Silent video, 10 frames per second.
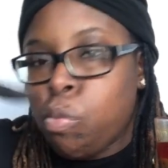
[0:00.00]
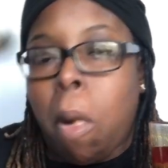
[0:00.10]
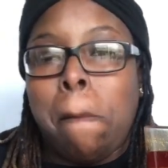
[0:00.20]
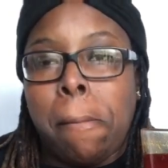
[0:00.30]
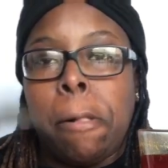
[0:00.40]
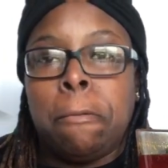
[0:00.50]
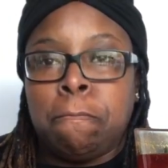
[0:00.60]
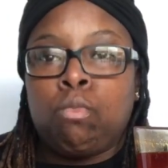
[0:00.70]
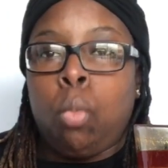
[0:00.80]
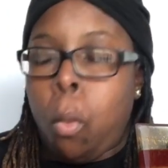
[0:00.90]
I
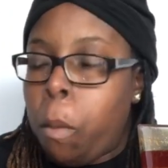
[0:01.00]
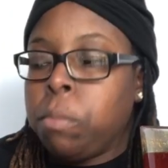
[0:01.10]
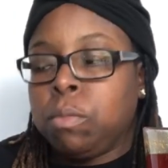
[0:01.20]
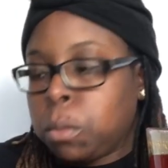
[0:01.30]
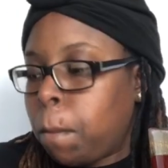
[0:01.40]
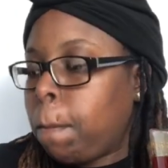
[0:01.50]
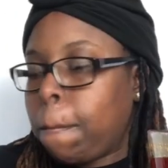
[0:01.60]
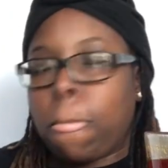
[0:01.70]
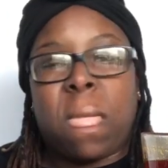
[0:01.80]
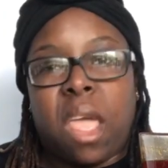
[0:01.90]
mean,
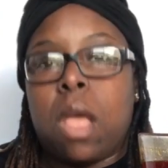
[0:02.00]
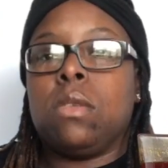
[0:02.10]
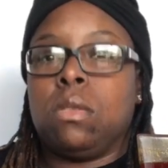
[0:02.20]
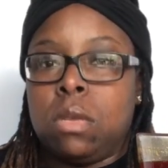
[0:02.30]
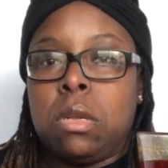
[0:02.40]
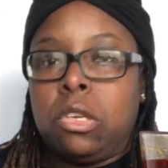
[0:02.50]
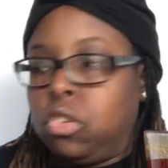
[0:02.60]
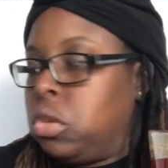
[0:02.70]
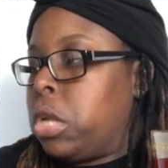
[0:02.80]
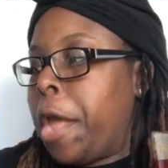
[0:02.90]
it's
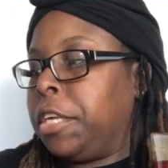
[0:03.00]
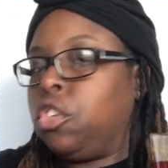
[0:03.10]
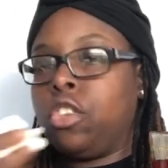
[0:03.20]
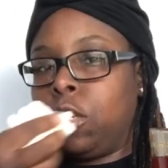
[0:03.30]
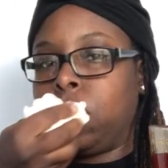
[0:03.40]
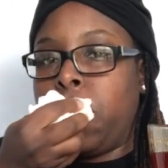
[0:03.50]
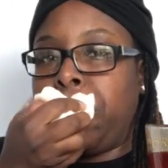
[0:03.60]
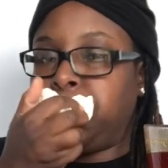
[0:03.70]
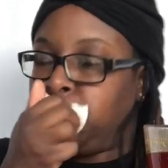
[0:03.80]
delicious. Like, seriously.